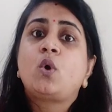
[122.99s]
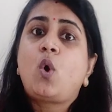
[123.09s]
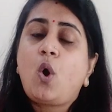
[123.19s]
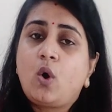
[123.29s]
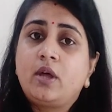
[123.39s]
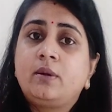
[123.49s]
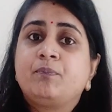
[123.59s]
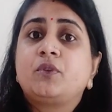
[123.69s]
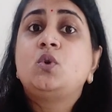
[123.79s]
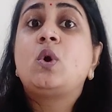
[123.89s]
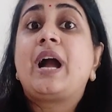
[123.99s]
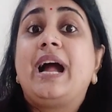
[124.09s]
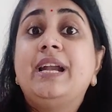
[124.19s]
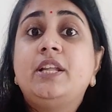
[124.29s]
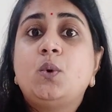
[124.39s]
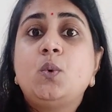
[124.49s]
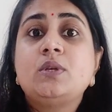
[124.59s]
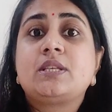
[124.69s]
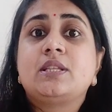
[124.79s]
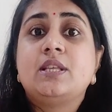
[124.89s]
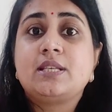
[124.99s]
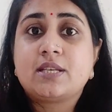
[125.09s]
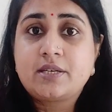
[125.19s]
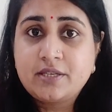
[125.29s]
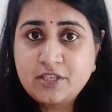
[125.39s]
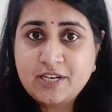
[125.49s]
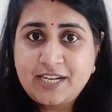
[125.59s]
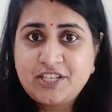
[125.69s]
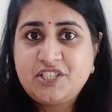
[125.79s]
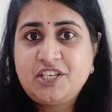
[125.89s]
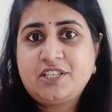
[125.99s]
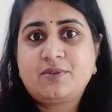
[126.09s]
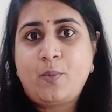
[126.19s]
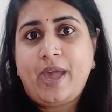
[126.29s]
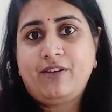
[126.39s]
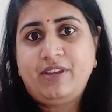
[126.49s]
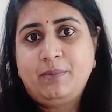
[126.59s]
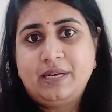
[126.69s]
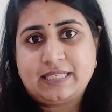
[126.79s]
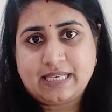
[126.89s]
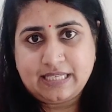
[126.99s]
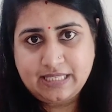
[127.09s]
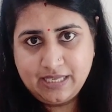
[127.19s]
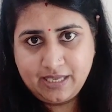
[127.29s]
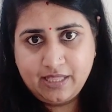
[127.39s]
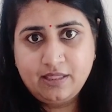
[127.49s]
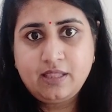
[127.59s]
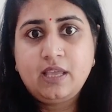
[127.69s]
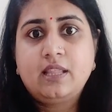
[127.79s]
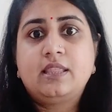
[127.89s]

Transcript: Or you can't use the certain strategies where we'll be discussing in